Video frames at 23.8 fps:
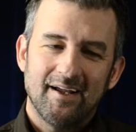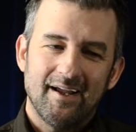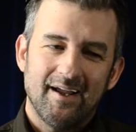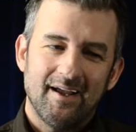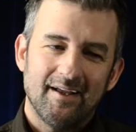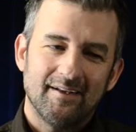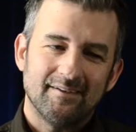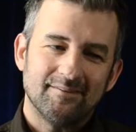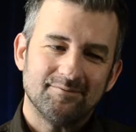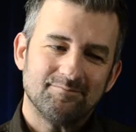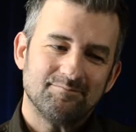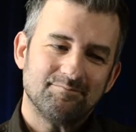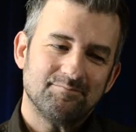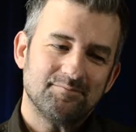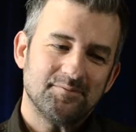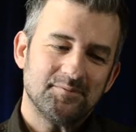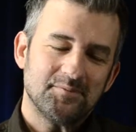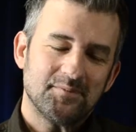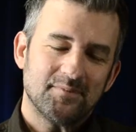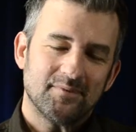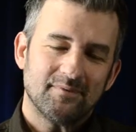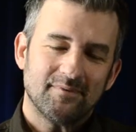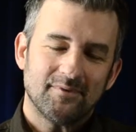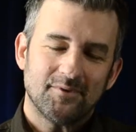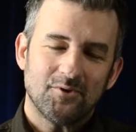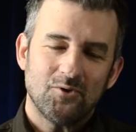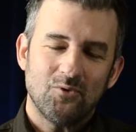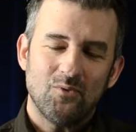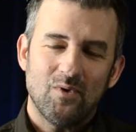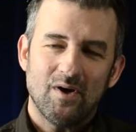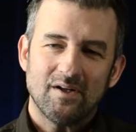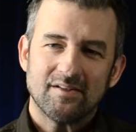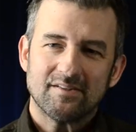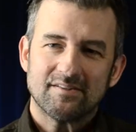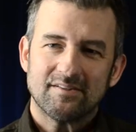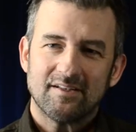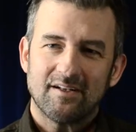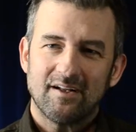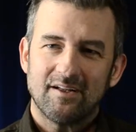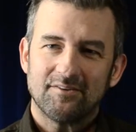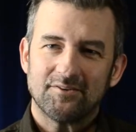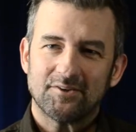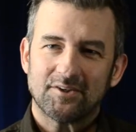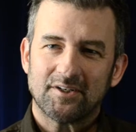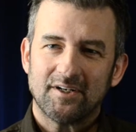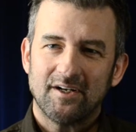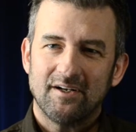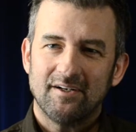And who wants that on
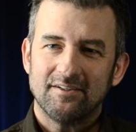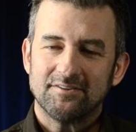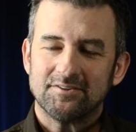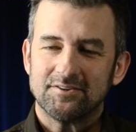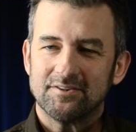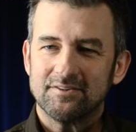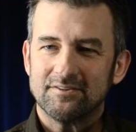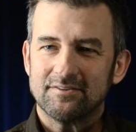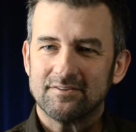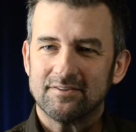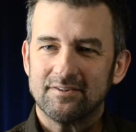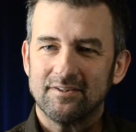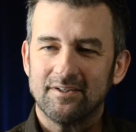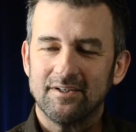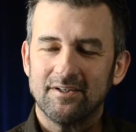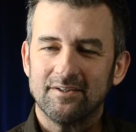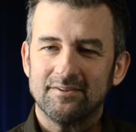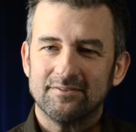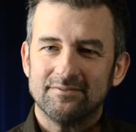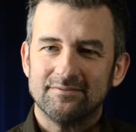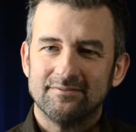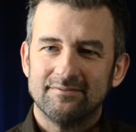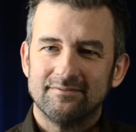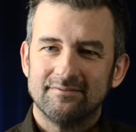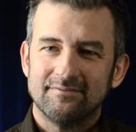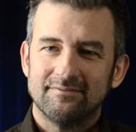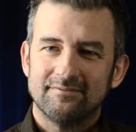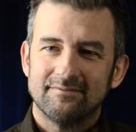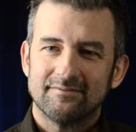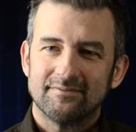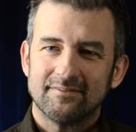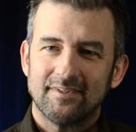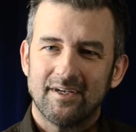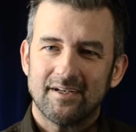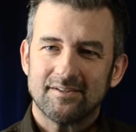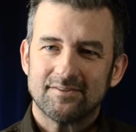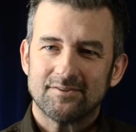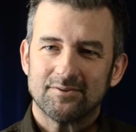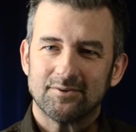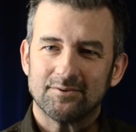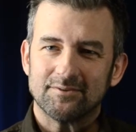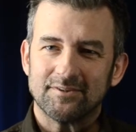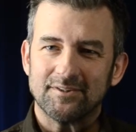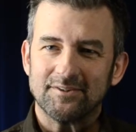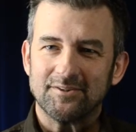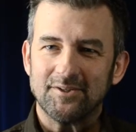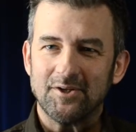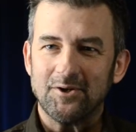their conscience, you know? I
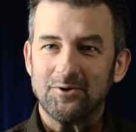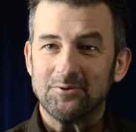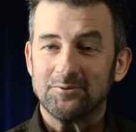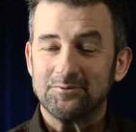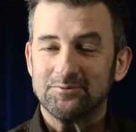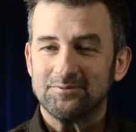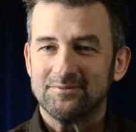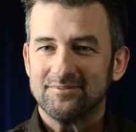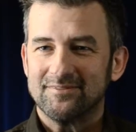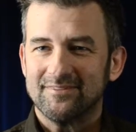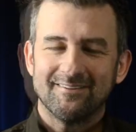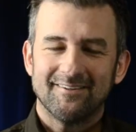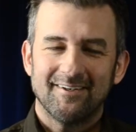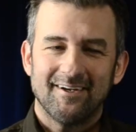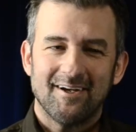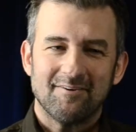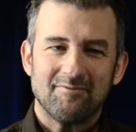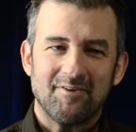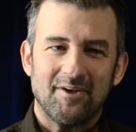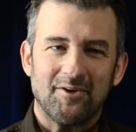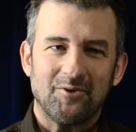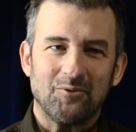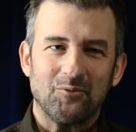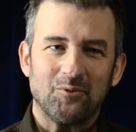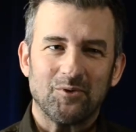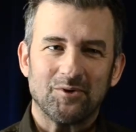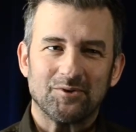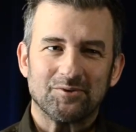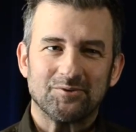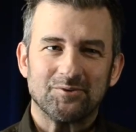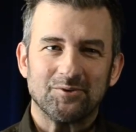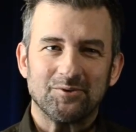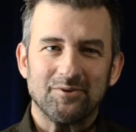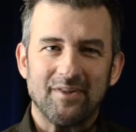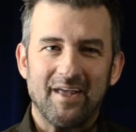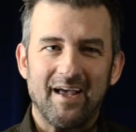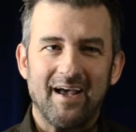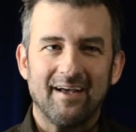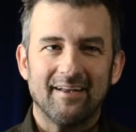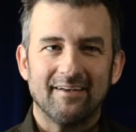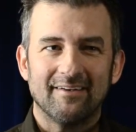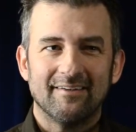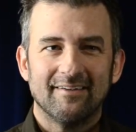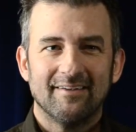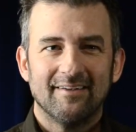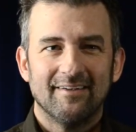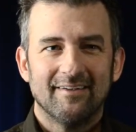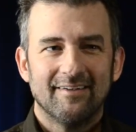certainly don't. I've had to work through that.
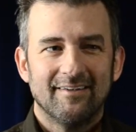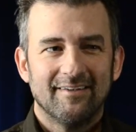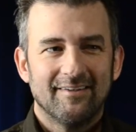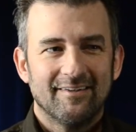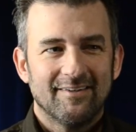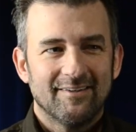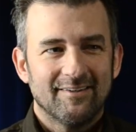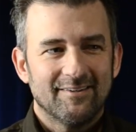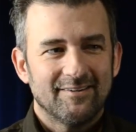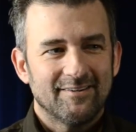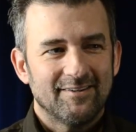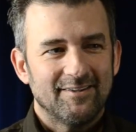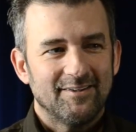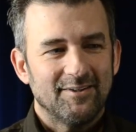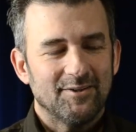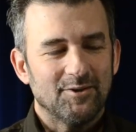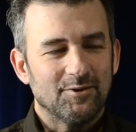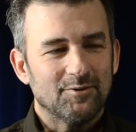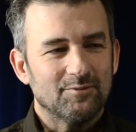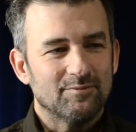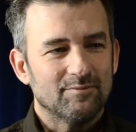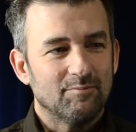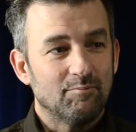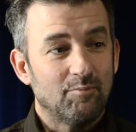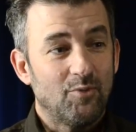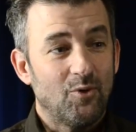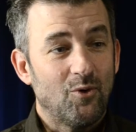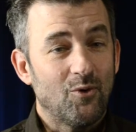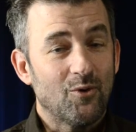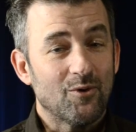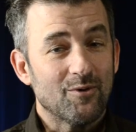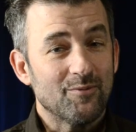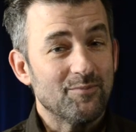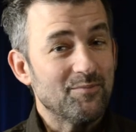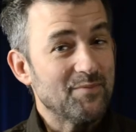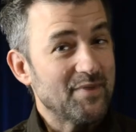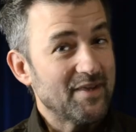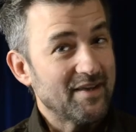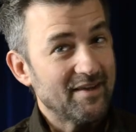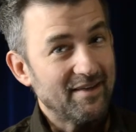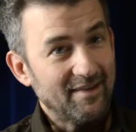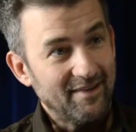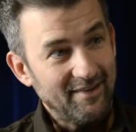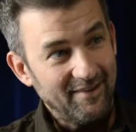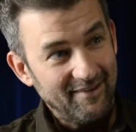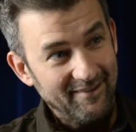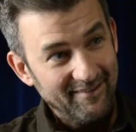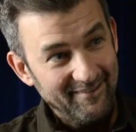You know, poor
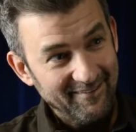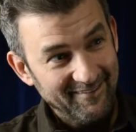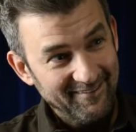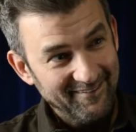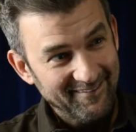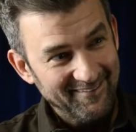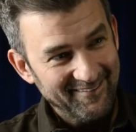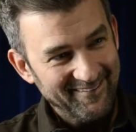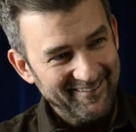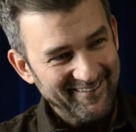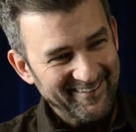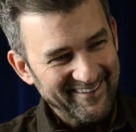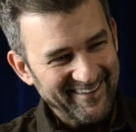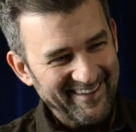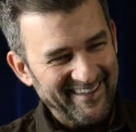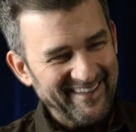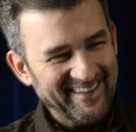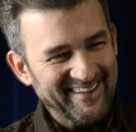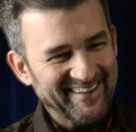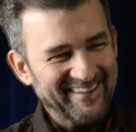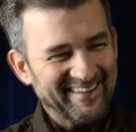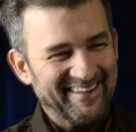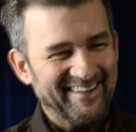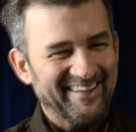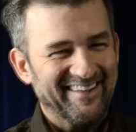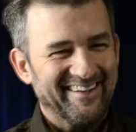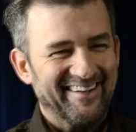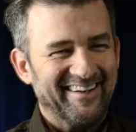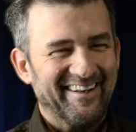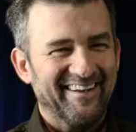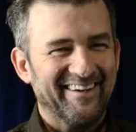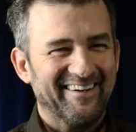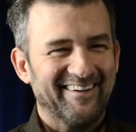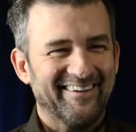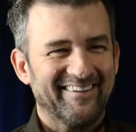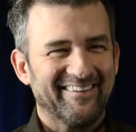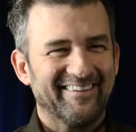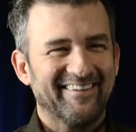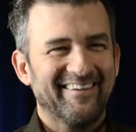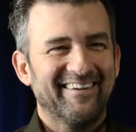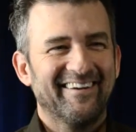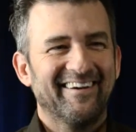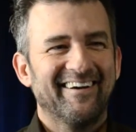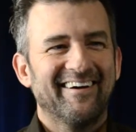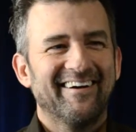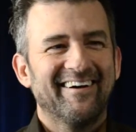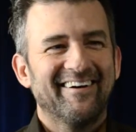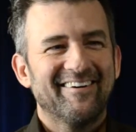me, you know?
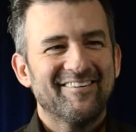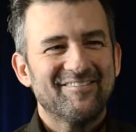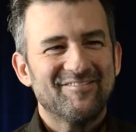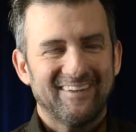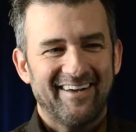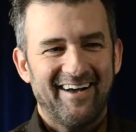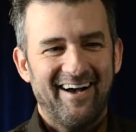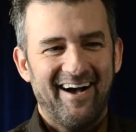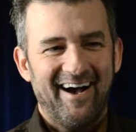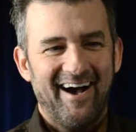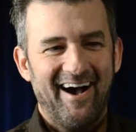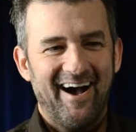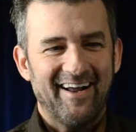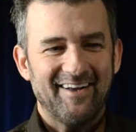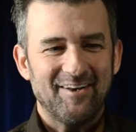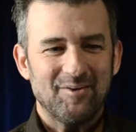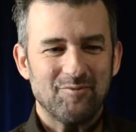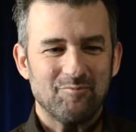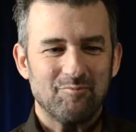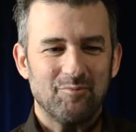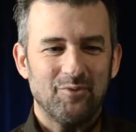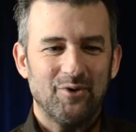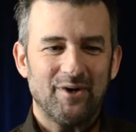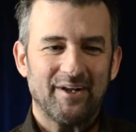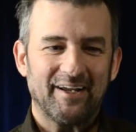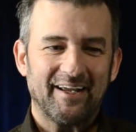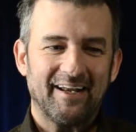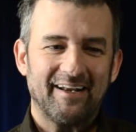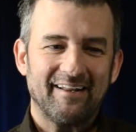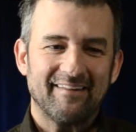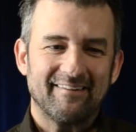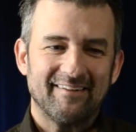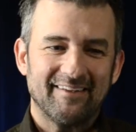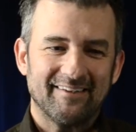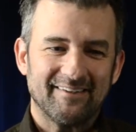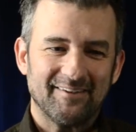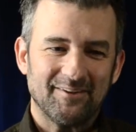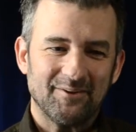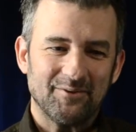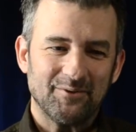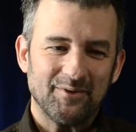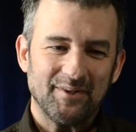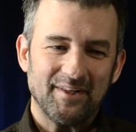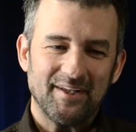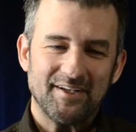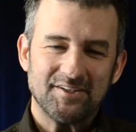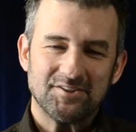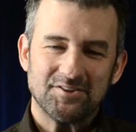I didn't bring anything to the
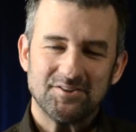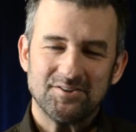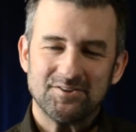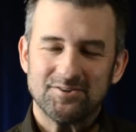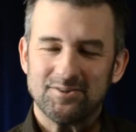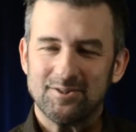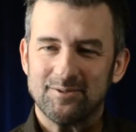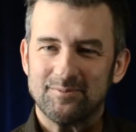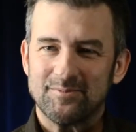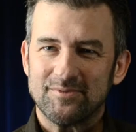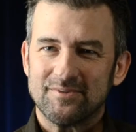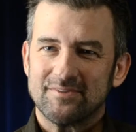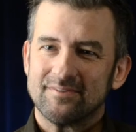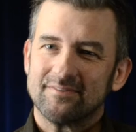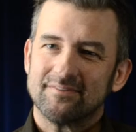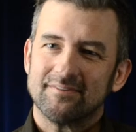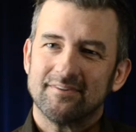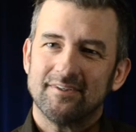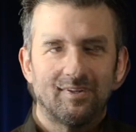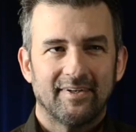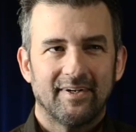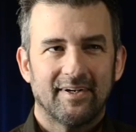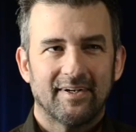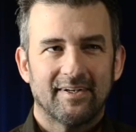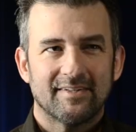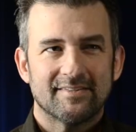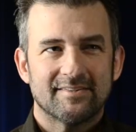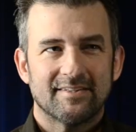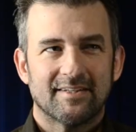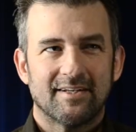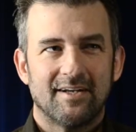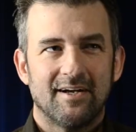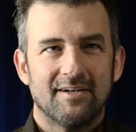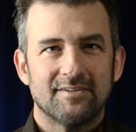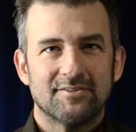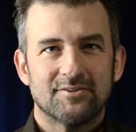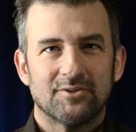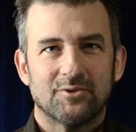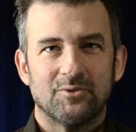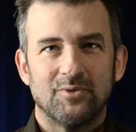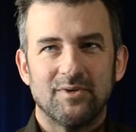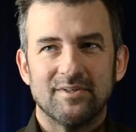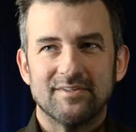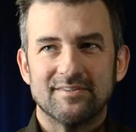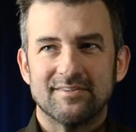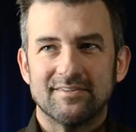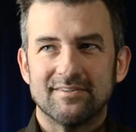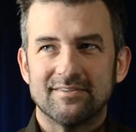relationships. I guess the
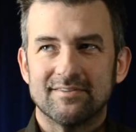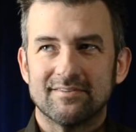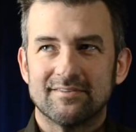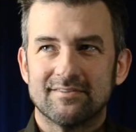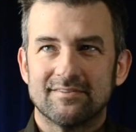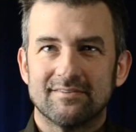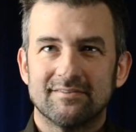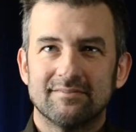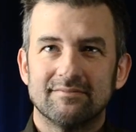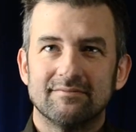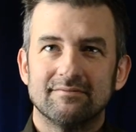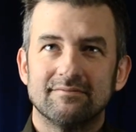consequences,